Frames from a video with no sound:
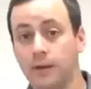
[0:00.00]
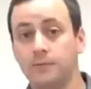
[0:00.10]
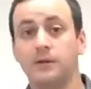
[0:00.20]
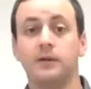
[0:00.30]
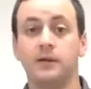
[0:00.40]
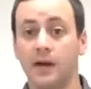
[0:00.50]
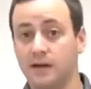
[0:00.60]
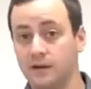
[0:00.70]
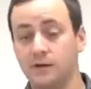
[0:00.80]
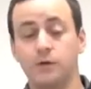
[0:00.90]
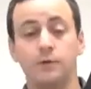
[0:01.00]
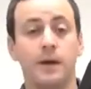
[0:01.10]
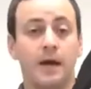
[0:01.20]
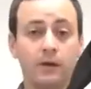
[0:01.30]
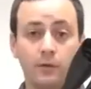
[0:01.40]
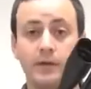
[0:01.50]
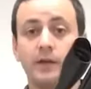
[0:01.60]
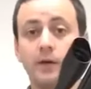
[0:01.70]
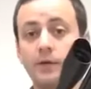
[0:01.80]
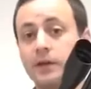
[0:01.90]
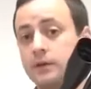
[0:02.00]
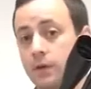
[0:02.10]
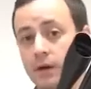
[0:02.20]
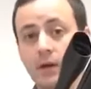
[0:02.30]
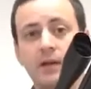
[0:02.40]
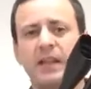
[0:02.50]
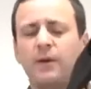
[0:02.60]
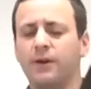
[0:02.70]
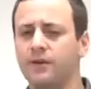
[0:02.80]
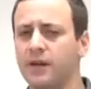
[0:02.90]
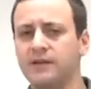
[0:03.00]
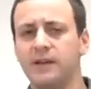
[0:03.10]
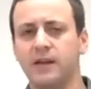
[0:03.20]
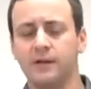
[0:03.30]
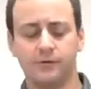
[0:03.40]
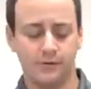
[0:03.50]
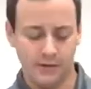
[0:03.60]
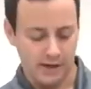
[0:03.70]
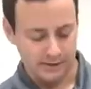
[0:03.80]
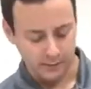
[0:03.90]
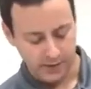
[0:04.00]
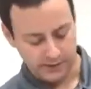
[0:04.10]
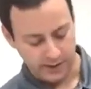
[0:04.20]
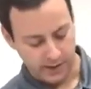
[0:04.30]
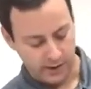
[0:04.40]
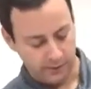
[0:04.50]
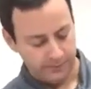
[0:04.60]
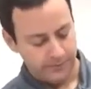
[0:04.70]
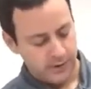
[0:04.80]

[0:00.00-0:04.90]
I'm empty. Got to get the new mag or reload this one. That way you're not taking extra shots and wasting air.